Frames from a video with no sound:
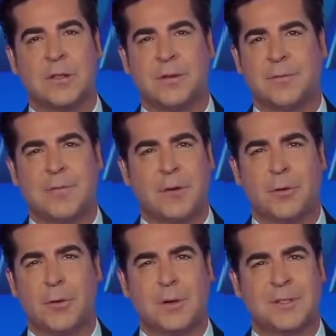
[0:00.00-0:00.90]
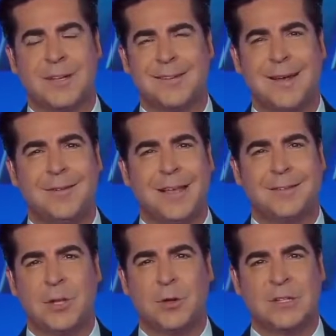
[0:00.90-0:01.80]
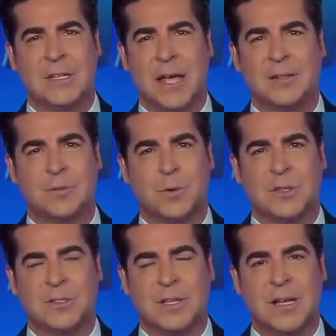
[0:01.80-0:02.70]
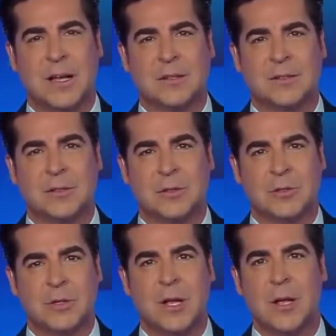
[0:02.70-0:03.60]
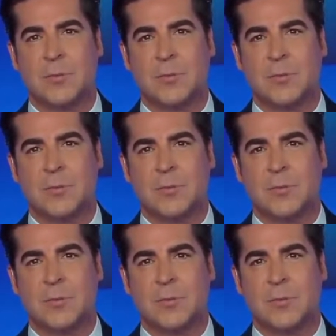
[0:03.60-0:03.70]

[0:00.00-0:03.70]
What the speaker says: And the federal court said, no, that goes against what the state constitution